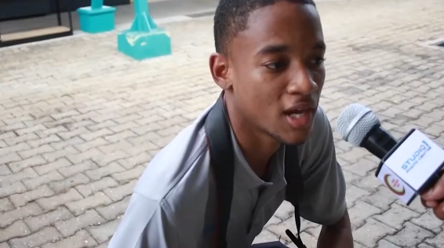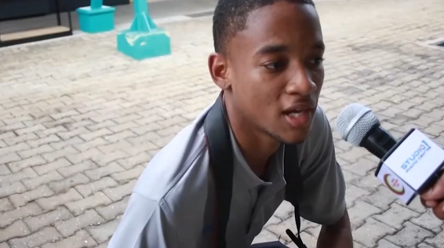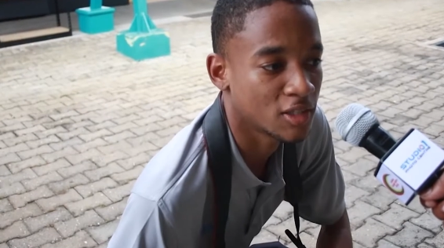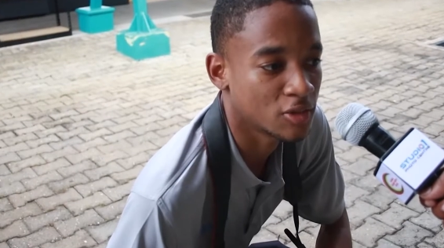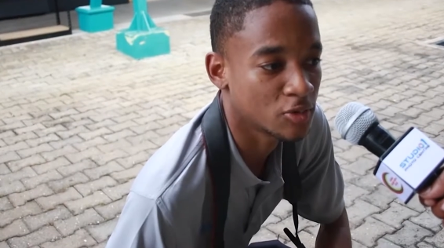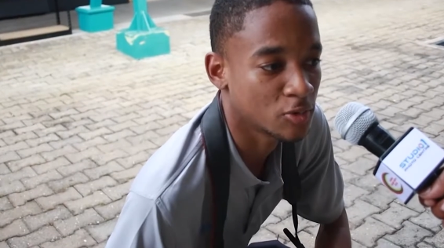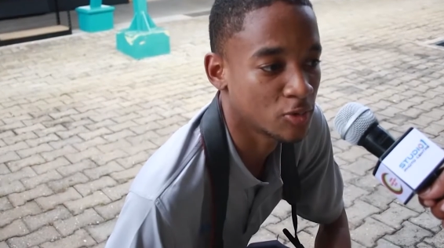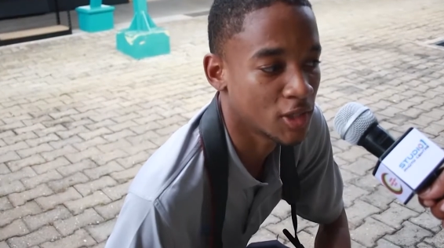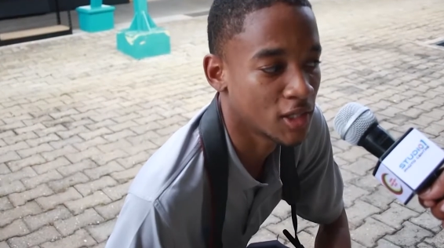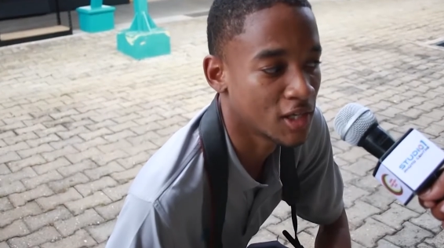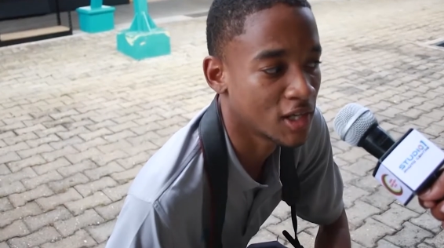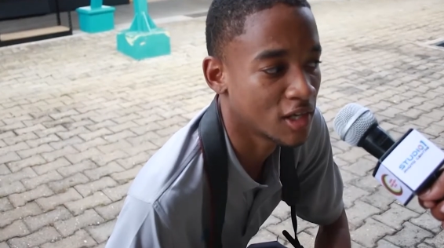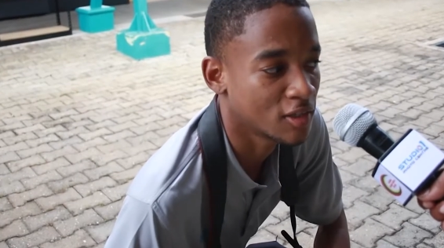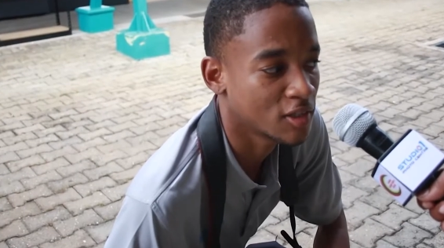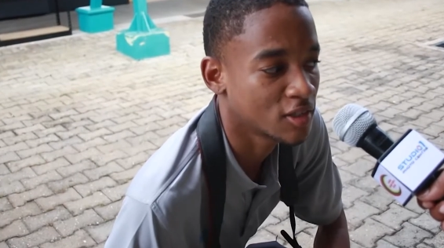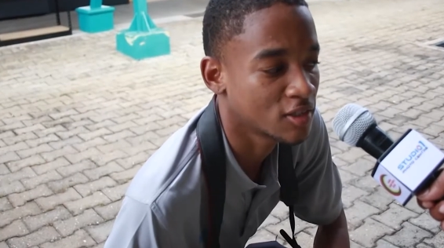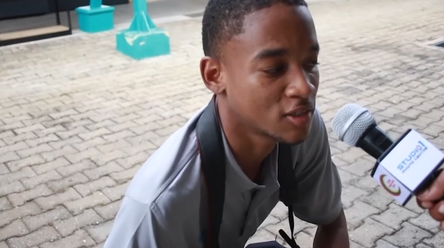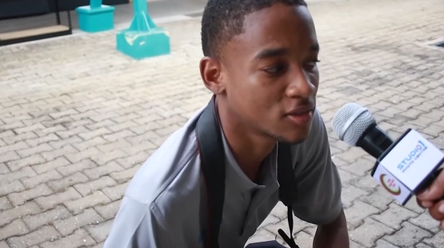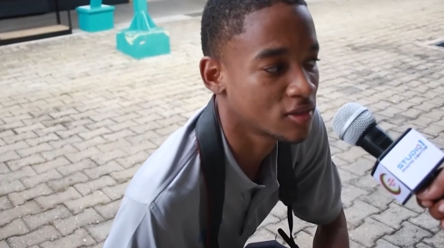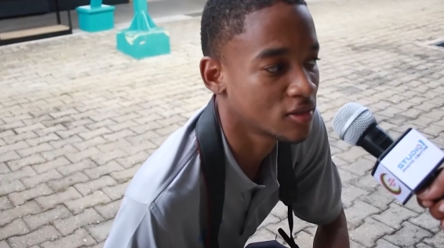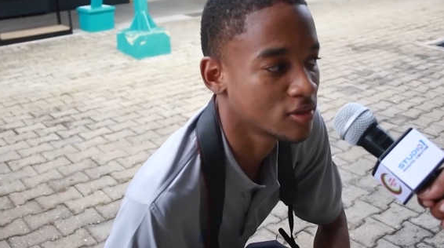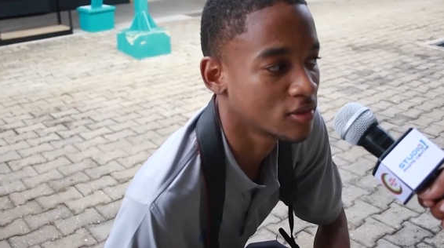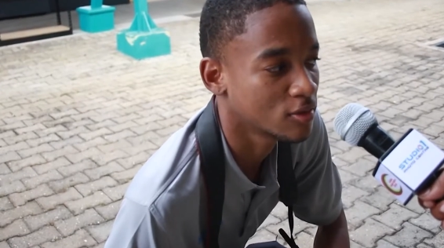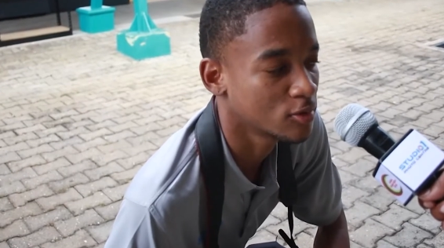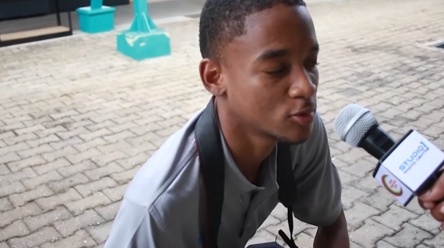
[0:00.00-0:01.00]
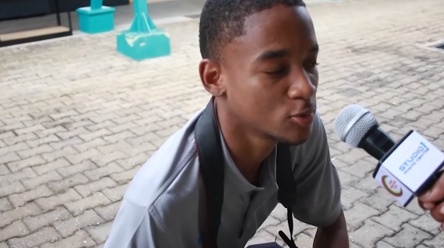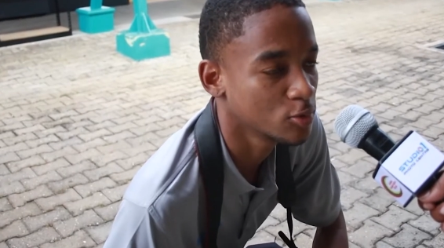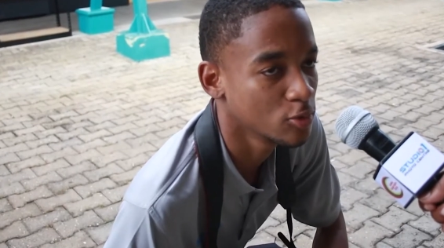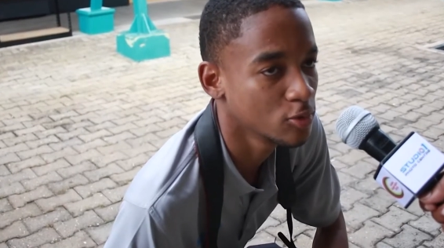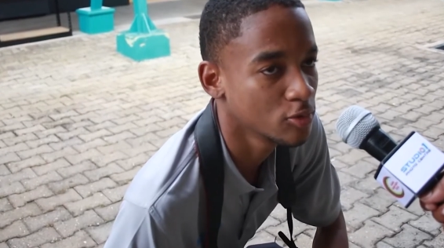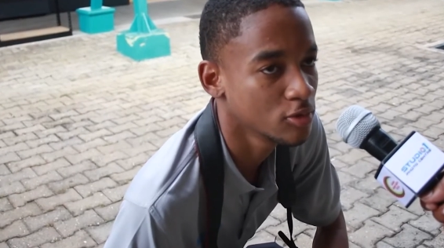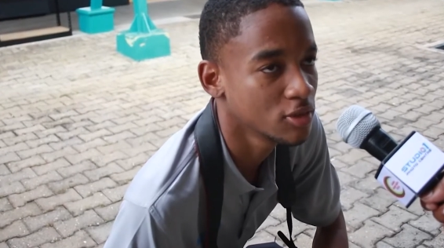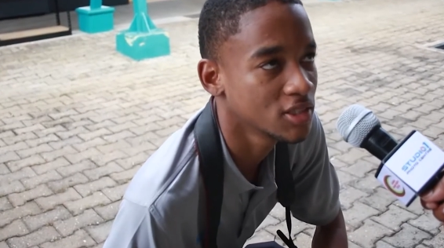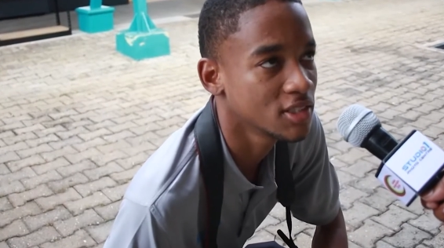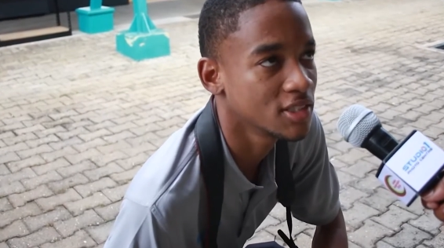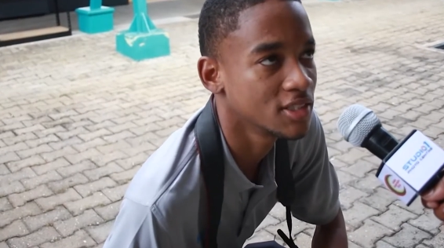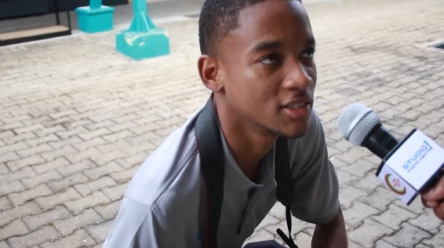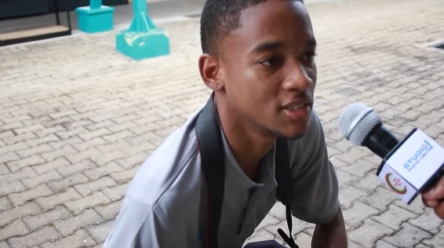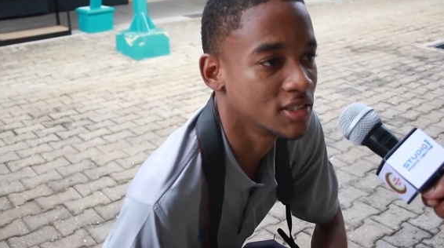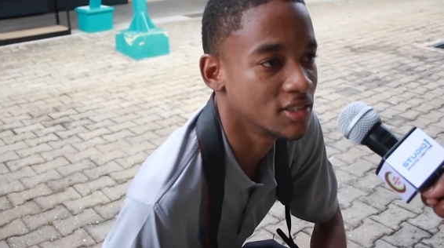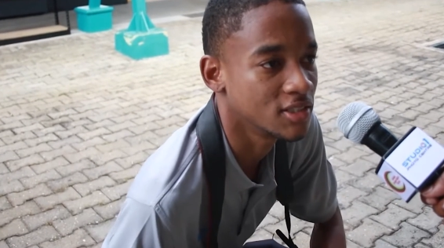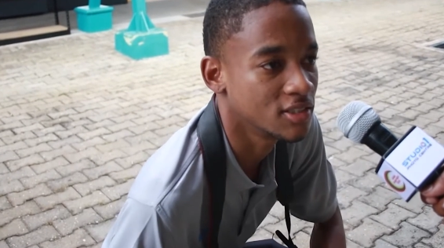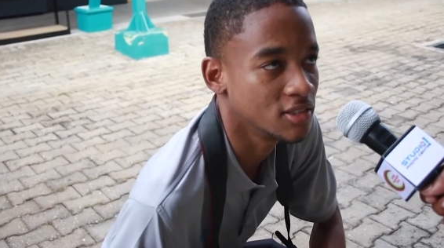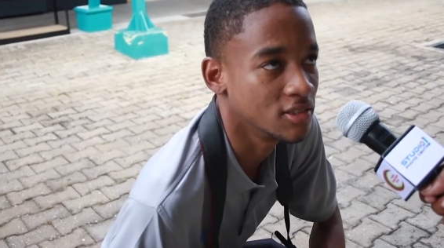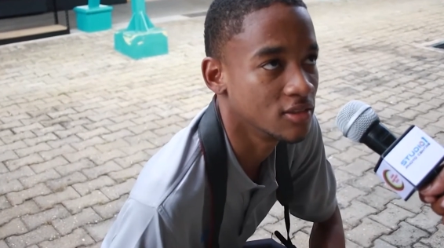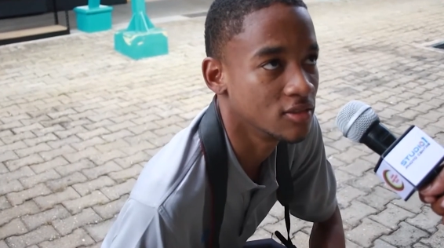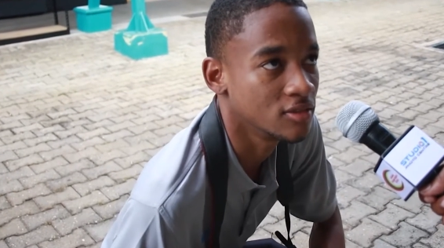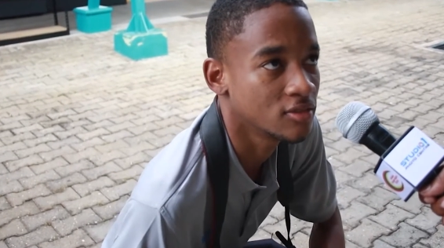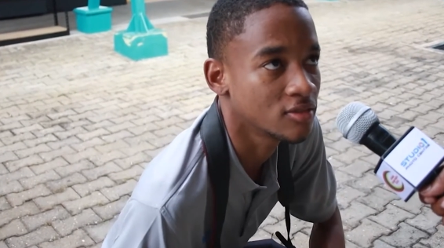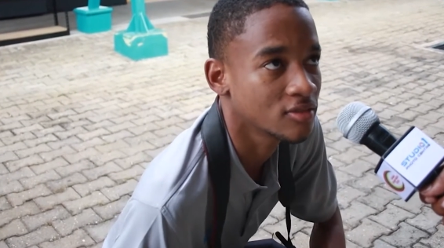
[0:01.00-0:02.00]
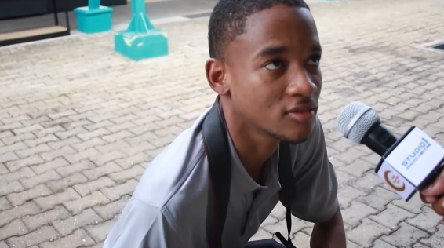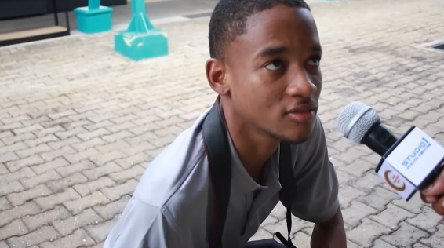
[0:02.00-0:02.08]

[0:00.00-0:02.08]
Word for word: as well as to CCC.